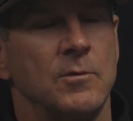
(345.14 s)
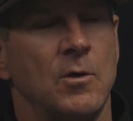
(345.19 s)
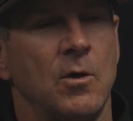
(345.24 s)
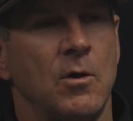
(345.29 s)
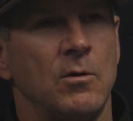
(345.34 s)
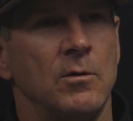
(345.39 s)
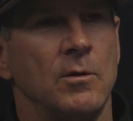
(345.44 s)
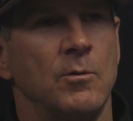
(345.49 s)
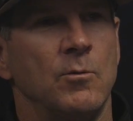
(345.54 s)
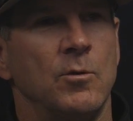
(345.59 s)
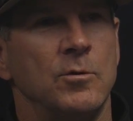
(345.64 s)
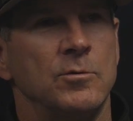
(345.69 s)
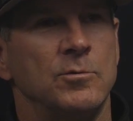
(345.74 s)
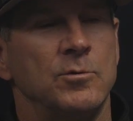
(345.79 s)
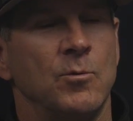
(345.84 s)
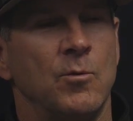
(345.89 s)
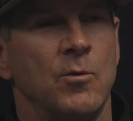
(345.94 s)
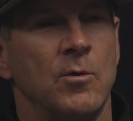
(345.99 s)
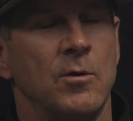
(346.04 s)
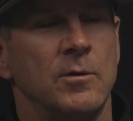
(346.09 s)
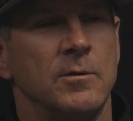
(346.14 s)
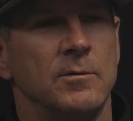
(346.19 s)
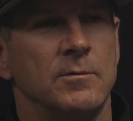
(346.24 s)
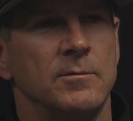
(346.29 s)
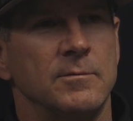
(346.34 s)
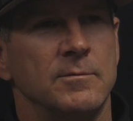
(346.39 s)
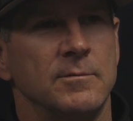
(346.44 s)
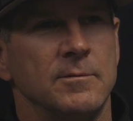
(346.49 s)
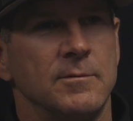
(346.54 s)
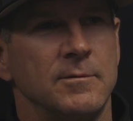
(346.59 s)
Call it what you want.
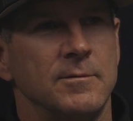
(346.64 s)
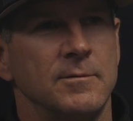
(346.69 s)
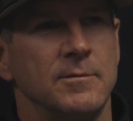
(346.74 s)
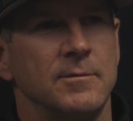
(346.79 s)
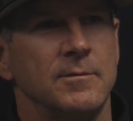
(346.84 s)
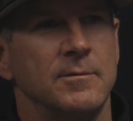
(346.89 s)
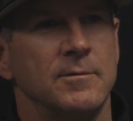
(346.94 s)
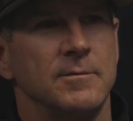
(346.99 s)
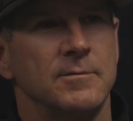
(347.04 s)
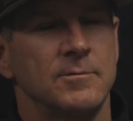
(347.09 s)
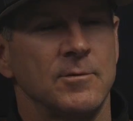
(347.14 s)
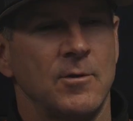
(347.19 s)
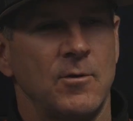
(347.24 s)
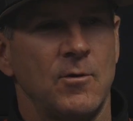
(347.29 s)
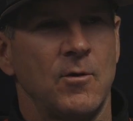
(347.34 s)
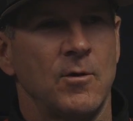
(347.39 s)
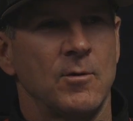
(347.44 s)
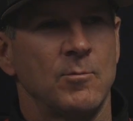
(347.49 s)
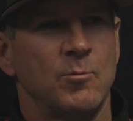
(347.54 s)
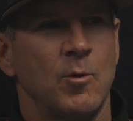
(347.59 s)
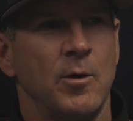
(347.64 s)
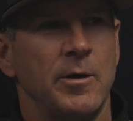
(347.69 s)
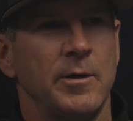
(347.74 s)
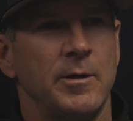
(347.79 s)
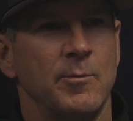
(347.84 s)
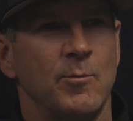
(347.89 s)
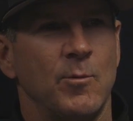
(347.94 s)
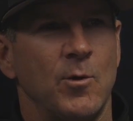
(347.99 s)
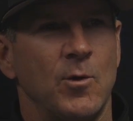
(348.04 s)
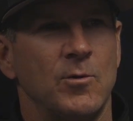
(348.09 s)
It's a hard
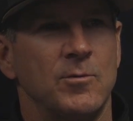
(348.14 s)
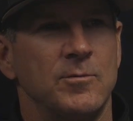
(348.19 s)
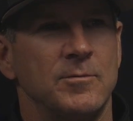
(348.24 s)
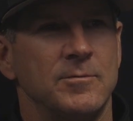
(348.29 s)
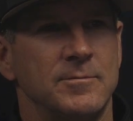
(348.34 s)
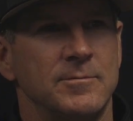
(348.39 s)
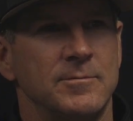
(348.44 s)
breaking ball.